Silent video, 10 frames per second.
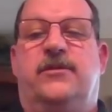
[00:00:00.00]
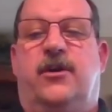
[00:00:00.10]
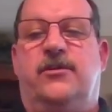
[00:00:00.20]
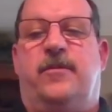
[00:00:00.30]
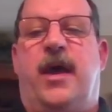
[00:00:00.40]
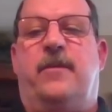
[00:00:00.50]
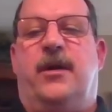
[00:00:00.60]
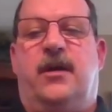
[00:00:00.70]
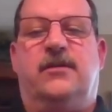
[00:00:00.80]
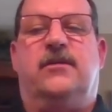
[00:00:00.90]
get results back
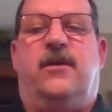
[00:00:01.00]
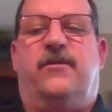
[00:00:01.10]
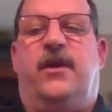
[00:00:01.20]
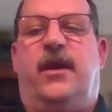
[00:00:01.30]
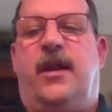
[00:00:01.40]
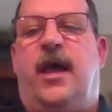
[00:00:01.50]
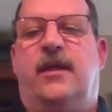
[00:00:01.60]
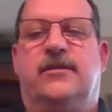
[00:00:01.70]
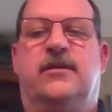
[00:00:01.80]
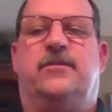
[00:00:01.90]
because of the
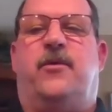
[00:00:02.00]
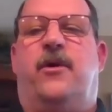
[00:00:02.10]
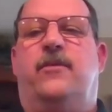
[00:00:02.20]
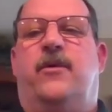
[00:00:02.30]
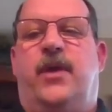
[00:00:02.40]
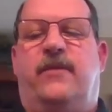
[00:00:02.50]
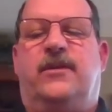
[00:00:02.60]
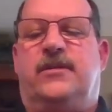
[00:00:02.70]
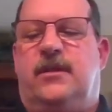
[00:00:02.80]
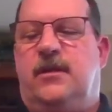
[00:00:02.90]
analysis part where we
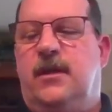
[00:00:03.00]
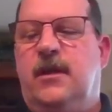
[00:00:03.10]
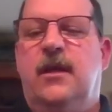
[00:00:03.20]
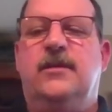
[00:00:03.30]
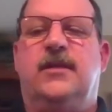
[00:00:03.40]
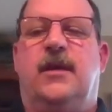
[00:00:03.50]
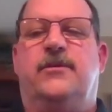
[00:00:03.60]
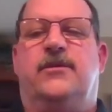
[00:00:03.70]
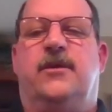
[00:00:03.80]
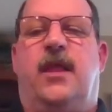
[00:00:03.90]
have to send
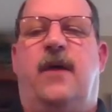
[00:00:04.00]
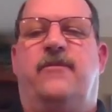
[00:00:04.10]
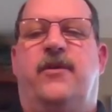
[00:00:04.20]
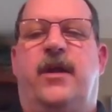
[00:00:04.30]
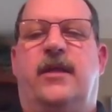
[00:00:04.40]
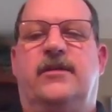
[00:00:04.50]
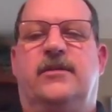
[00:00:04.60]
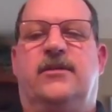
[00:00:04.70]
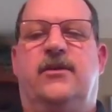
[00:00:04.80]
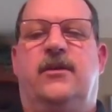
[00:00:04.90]
samples to the lab for
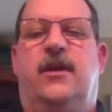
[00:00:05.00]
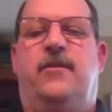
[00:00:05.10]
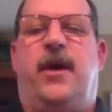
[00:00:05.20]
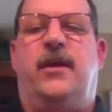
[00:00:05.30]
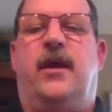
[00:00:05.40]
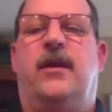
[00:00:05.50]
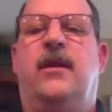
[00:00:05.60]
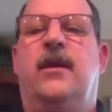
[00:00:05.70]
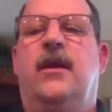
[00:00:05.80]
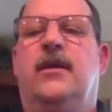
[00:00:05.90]
analysis. So it might not
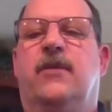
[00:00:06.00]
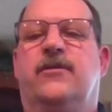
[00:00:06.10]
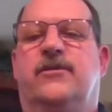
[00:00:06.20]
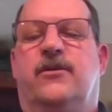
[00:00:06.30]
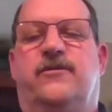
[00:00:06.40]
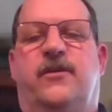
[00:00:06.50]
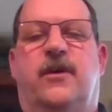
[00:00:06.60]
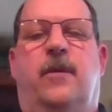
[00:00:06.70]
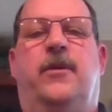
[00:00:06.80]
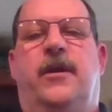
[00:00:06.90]
get results for
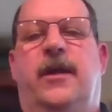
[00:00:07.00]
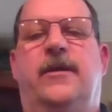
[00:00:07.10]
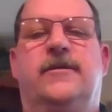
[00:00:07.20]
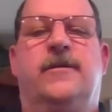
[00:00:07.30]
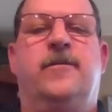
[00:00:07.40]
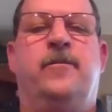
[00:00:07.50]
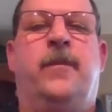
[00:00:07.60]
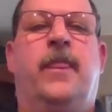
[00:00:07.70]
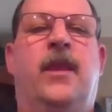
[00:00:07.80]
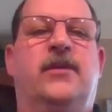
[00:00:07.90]
a couple of days.
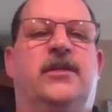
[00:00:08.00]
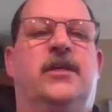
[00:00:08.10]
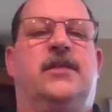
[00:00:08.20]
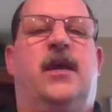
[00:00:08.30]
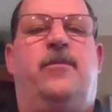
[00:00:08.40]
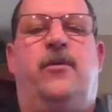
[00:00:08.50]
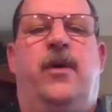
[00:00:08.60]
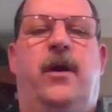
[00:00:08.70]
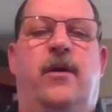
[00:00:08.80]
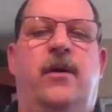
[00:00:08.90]
Here's an example
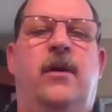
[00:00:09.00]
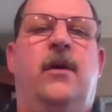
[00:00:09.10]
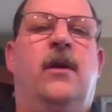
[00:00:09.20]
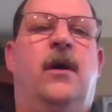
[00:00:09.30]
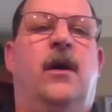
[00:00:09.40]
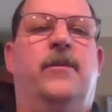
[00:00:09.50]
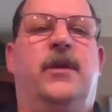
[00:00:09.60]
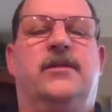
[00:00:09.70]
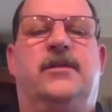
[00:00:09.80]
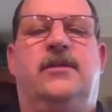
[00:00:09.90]
where in
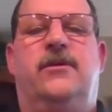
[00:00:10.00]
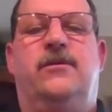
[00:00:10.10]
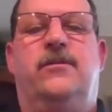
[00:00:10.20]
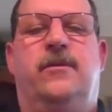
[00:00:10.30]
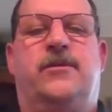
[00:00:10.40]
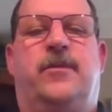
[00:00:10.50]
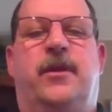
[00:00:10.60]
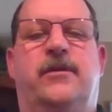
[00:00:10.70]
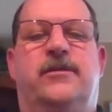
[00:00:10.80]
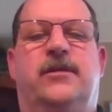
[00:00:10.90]
a C2
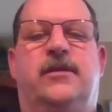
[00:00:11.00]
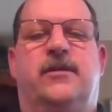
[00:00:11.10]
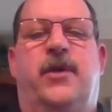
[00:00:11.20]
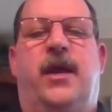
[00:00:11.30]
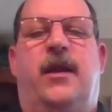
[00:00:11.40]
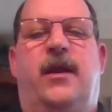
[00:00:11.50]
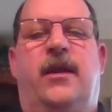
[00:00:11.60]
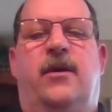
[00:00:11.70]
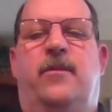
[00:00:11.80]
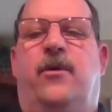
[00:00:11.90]
splitter system, we had an
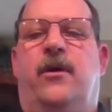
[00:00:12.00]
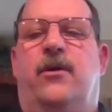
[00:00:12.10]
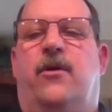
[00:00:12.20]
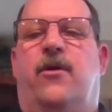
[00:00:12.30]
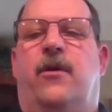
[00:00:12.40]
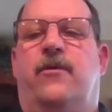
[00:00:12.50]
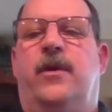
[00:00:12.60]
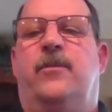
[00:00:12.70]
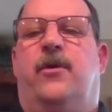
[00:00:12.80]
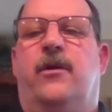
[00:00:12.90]
inner boiler or a
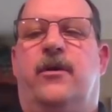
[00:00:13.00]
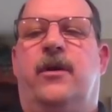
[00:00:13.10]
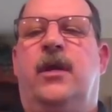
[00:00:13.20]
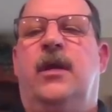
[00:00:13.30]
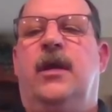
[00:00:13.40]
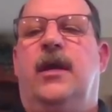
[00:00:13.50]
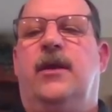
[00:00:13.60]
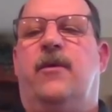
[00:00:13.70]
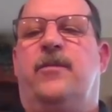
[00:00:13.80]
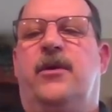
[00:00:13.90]
reboiler,
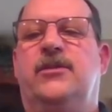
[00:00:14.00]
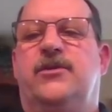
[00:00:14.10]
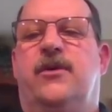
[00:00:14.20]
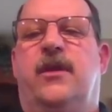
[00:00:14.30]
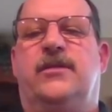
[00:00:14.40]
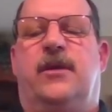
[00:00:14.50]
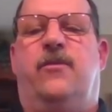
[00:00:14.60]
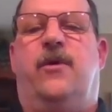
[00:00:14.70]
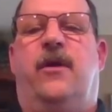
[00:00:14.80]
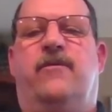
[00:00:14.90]
and they were pretty sure that
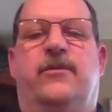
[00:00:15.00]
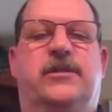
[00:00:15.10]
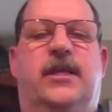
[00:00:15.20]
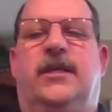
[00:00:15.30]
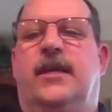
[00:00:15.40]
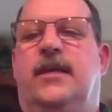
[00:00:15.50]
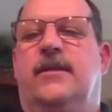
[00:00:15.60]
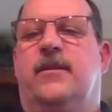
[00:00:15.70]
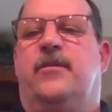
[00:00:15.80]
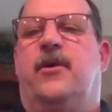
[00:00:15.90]
one of them was leaking
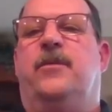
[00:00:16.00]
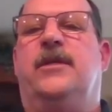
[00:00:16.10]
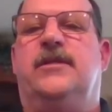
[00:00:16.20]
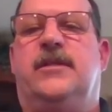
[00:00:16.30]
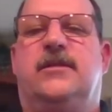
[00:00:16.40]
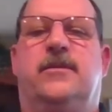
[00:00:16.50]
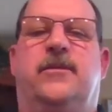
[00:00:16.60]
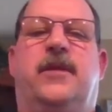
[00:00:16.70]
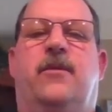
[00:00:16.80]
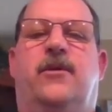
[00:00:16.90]
into the propylene
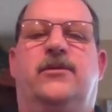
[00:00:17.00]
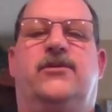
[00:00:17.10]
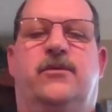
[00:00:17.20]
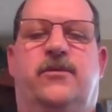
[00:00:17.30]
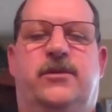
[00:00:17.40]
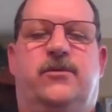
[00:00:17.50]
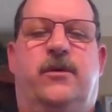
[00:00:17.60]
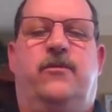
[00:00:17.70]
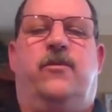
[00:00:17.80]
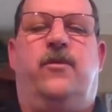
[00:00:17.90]
system, but they weren't sure which
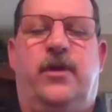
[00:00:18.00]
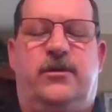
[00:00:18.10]
one